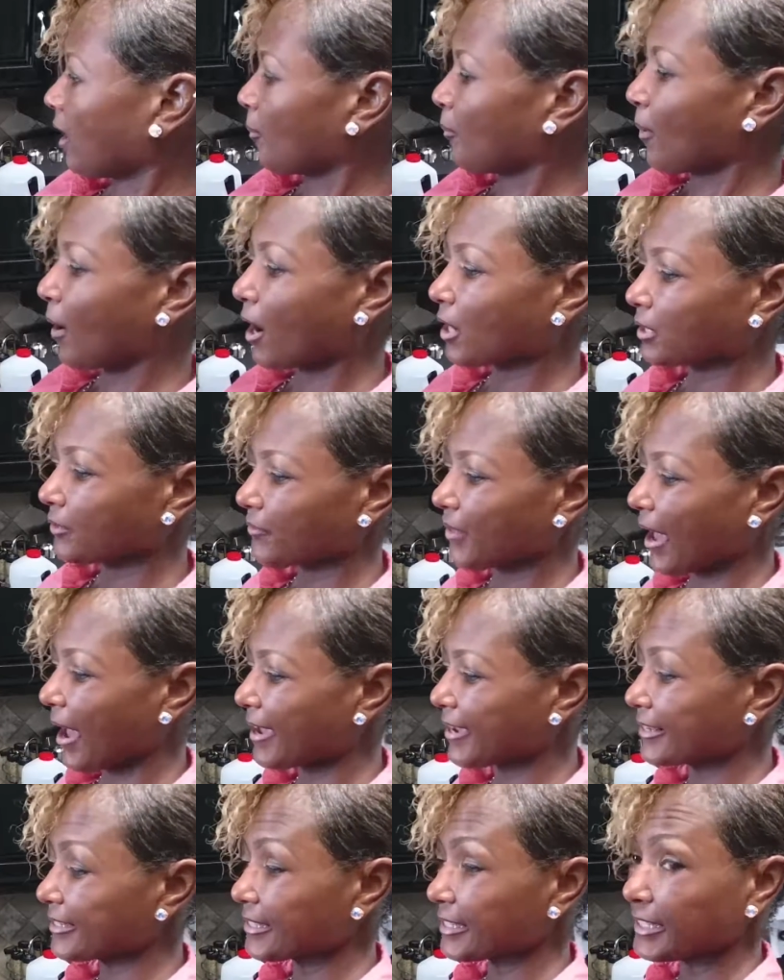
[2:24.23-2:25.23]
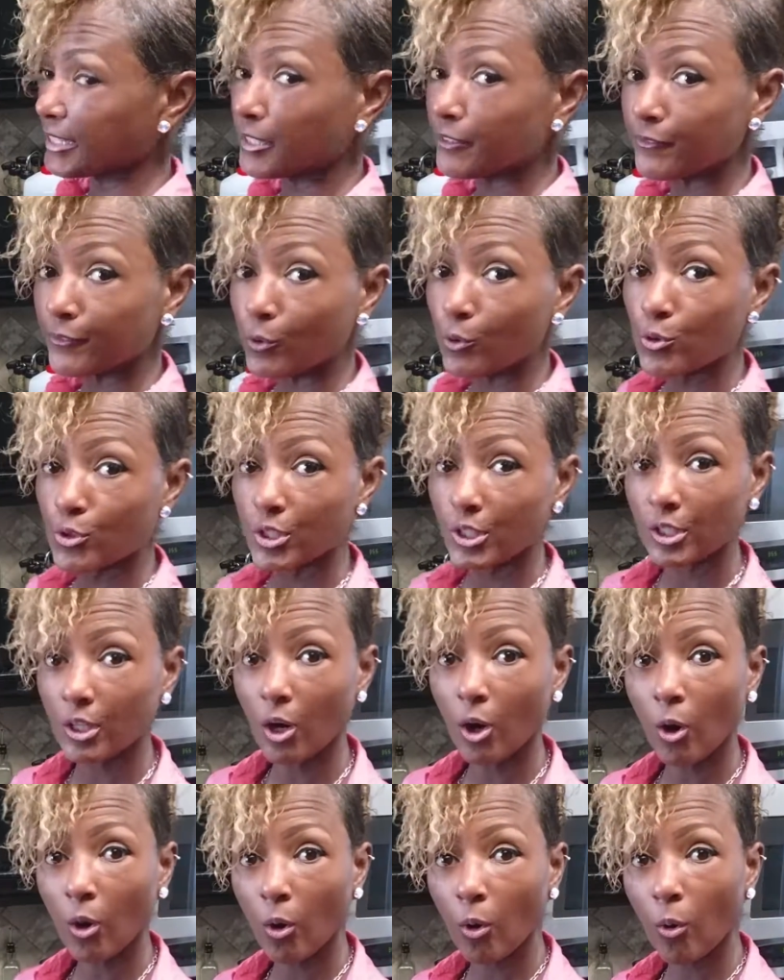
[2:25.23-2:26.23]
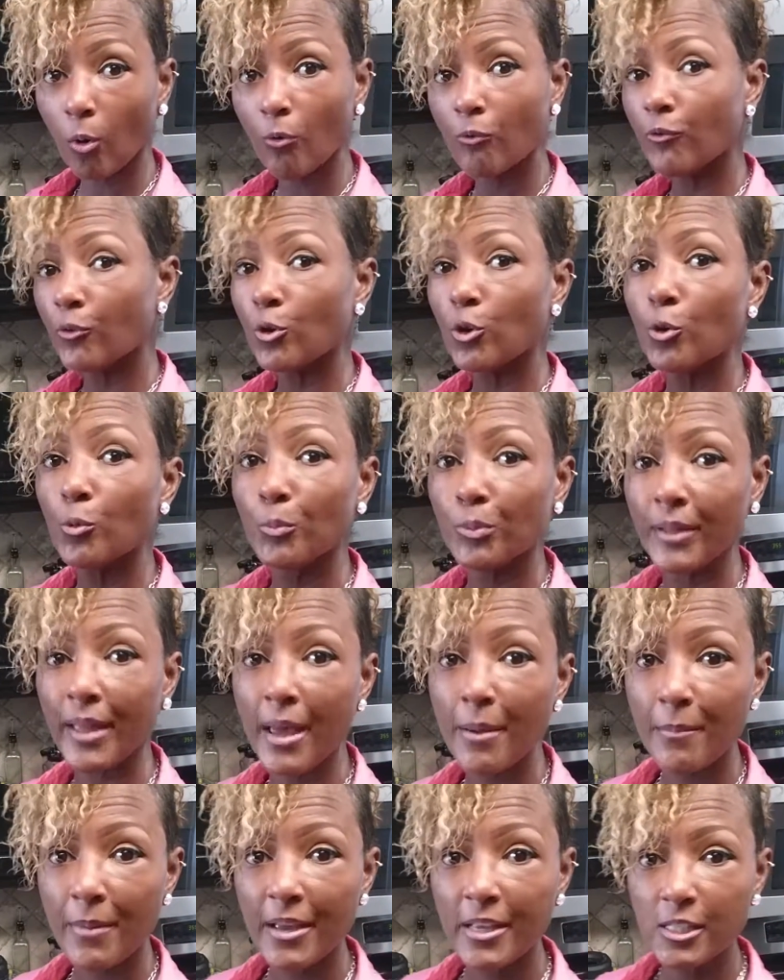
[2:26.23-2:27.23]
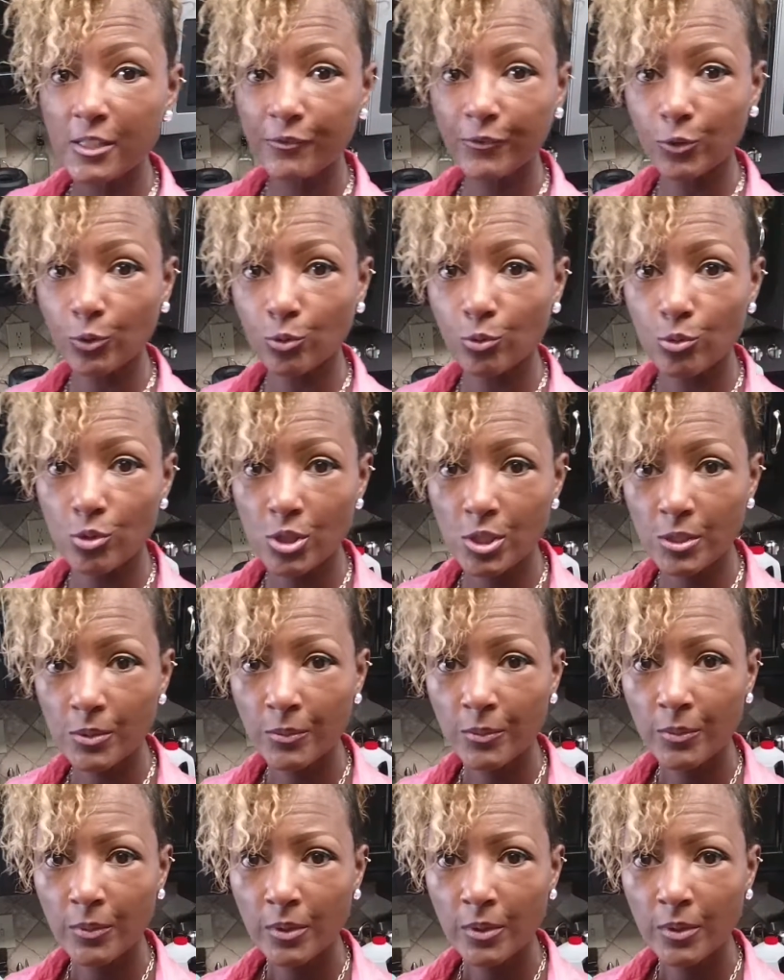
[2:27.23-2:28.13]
a part of that is eating foods that are whole food, plant-based foods.